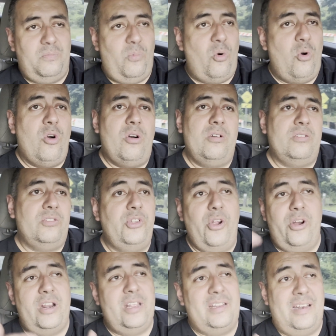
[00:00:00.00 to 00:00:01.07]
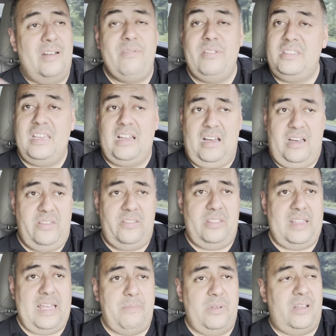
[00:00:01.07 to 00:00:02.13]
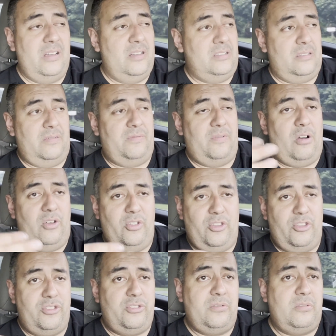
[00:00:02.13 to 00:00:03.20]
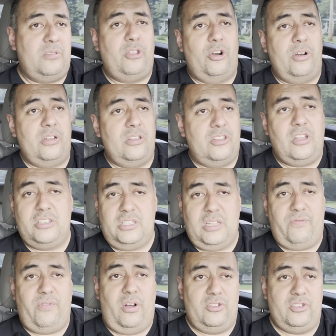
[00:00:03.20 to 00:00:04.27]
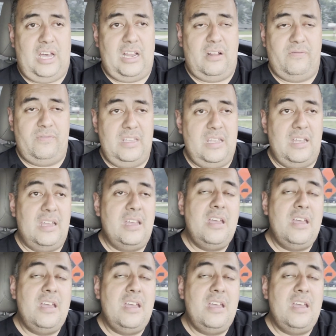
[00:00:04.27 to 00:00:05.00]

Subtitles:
More dirty than everything other than that because of all the dirt and dust that falls out of the